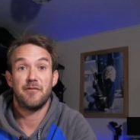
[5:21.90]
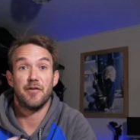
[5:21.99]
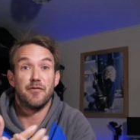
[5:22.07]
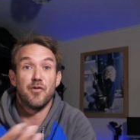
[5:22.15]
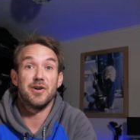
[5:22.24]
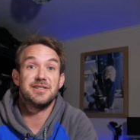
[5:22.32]

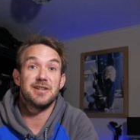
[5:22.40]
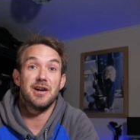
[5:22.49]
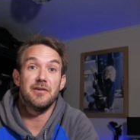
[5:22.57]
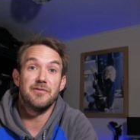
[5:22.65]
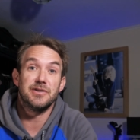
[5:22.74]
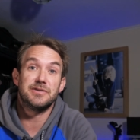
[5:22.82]
for
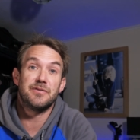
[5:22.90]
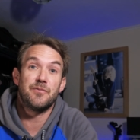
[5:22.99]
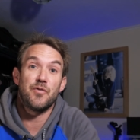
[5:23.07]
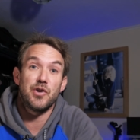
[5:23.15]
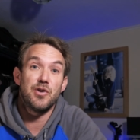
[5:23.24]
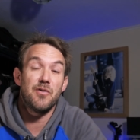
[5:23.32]
voiceovers
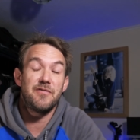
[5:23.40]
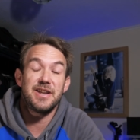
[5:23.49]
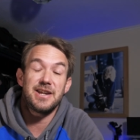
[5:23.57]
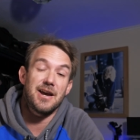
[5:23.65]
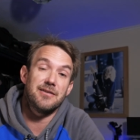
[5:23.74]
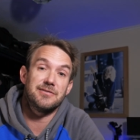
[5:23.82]
for your
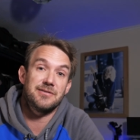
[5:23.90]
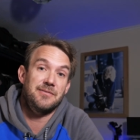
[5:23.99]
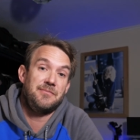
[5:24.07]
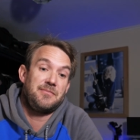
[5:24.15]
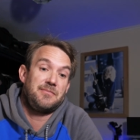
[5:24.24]
videos.